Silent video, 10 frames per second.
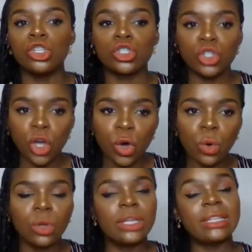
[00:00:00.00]

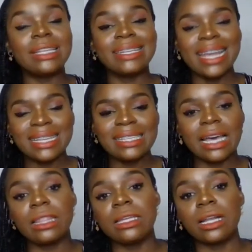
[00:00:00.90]
So the next
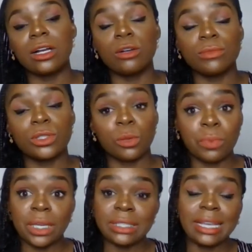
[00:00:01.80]
athlete that comes
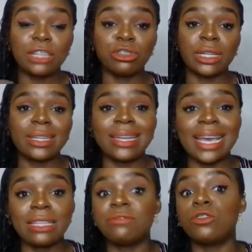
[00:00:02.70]
up is Andrenette
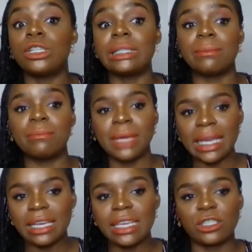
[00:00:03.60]
Knight for Jamaica.